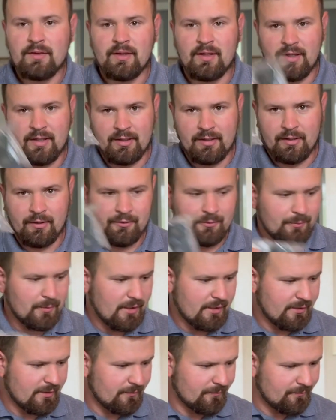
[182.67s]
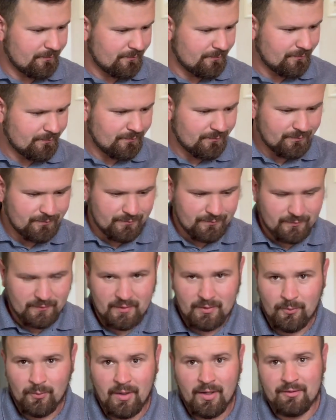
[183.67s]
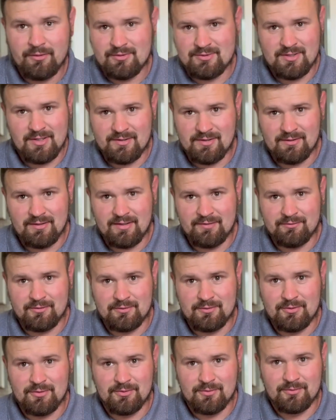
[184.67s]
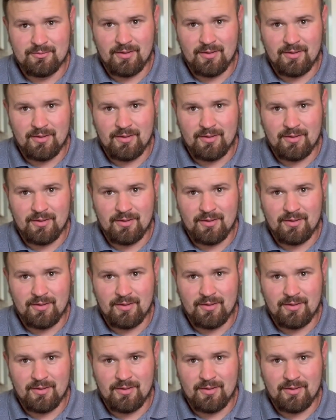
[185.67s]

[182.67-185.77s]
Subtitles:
and another bracket. Well, there's nothing left to do